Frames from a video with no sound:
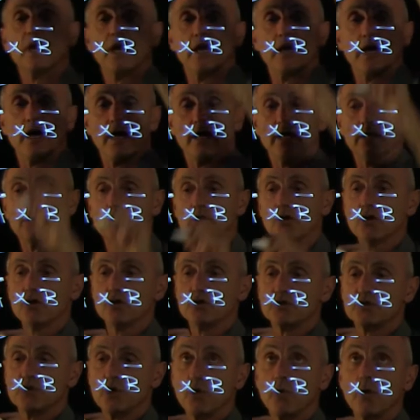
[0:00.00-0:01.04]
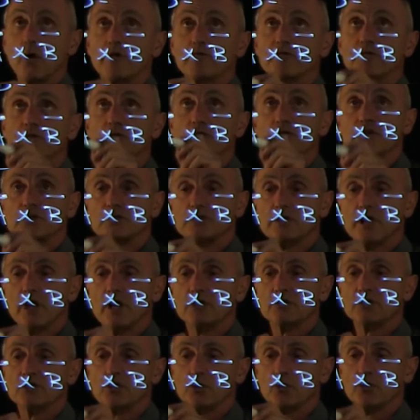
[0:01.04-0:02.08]
k hat. So our first
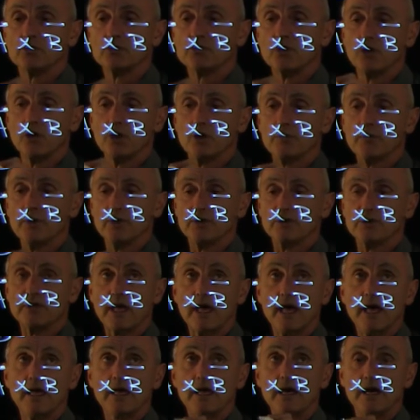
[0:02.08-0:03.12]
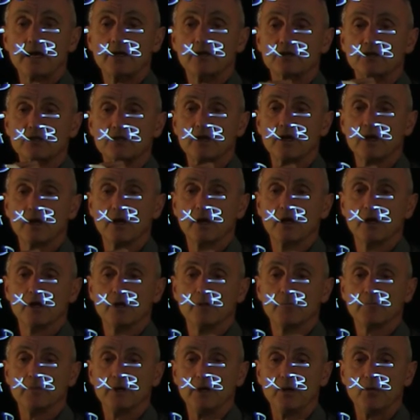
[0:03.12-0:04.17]
non-zero term is ax
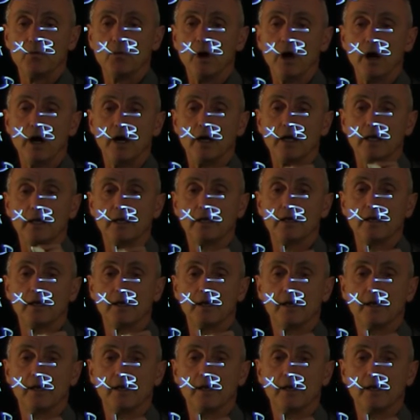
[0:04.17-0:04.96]
by